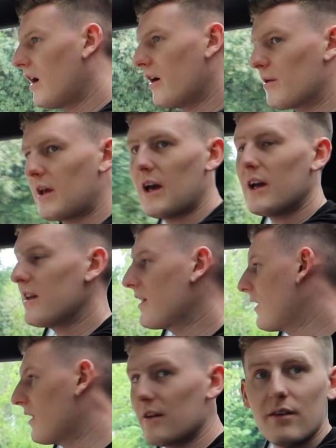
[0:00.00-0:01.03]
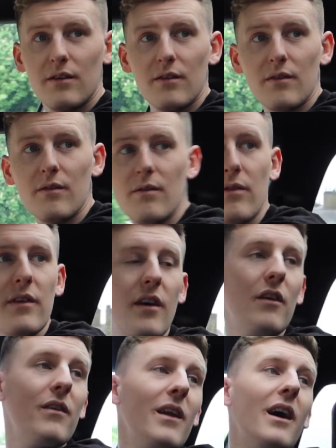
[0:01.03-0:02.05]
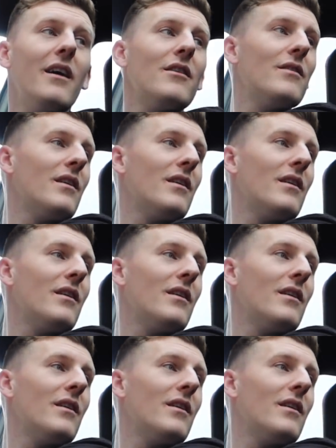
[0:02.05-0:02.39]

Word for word: Okay then. Is over there, do you